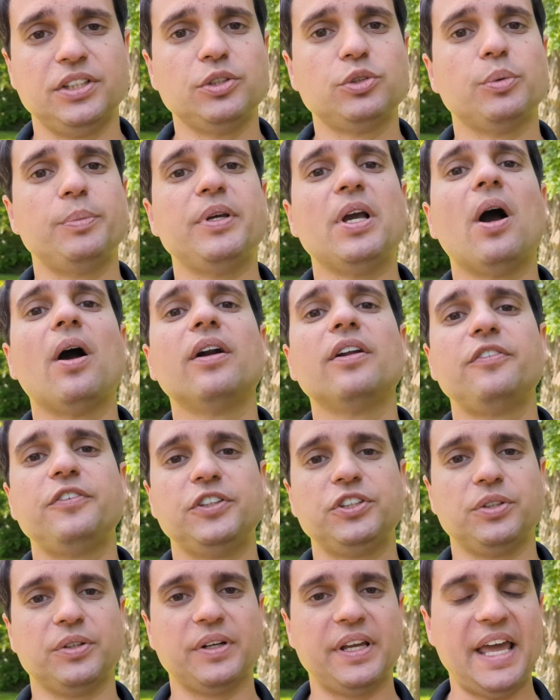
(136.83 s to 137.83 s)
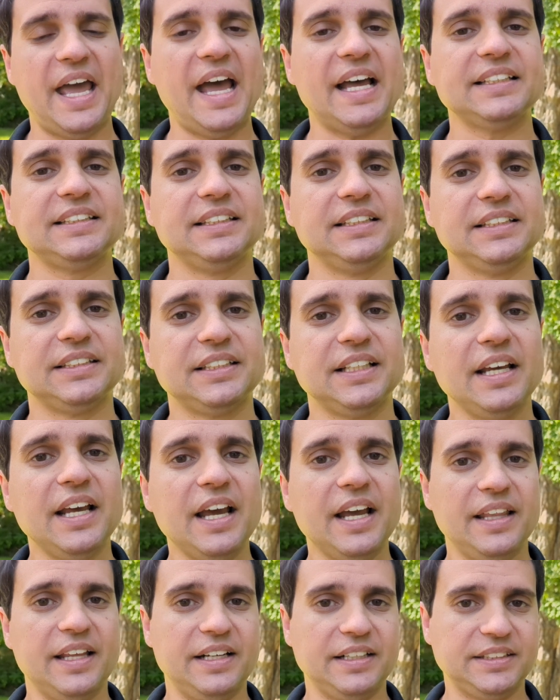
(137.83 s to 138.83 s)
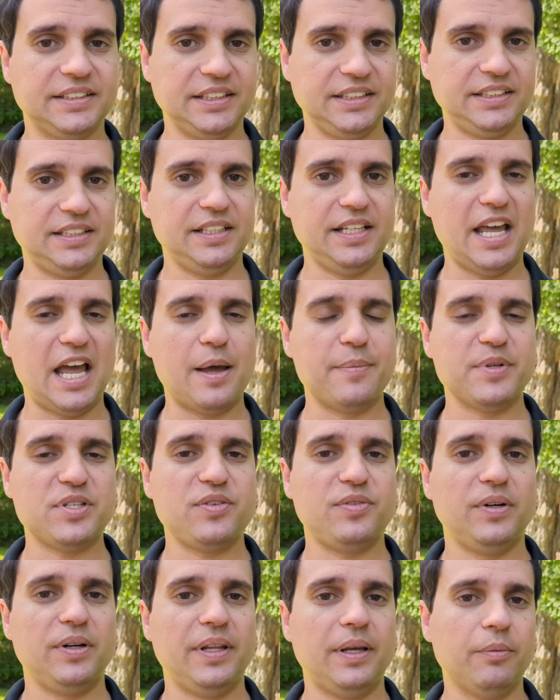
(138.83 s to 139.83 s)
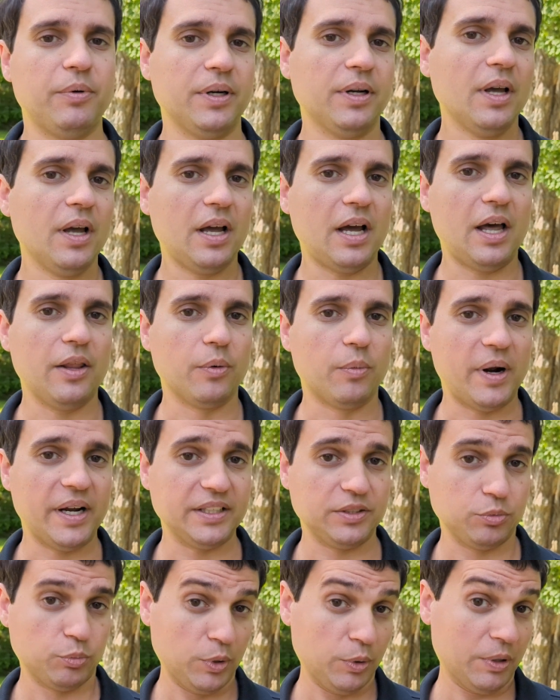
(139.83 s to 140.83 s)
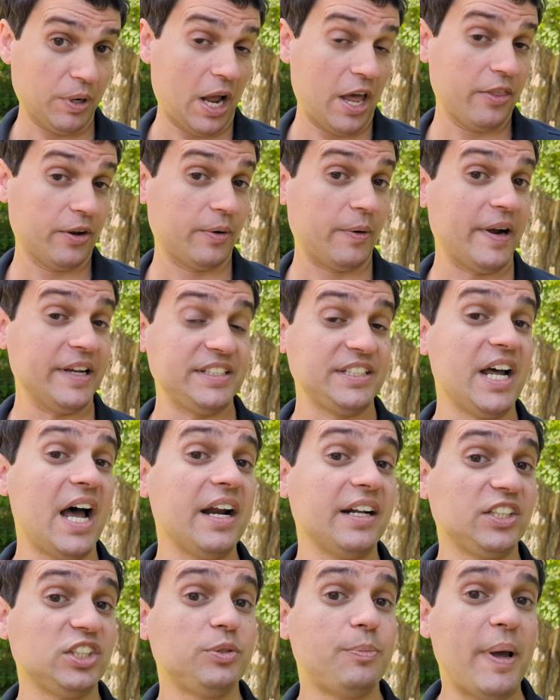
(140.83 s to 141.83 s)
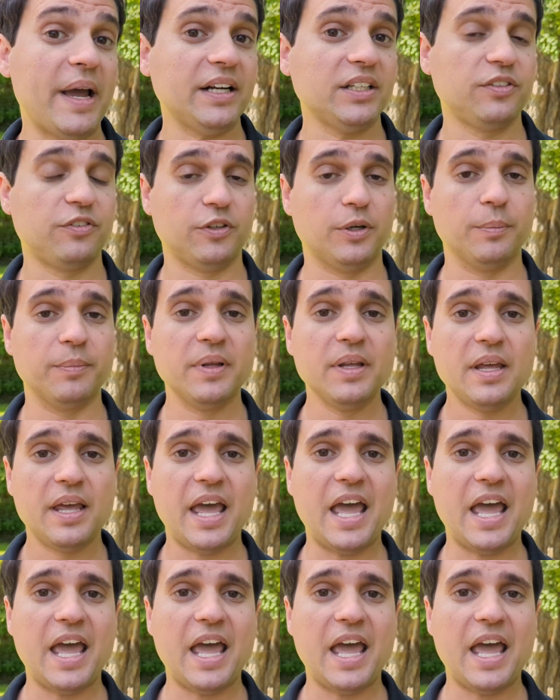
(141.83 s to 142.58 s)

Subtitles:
These would be artificial gases that exist in the atmosphere that we would otherwise not expect from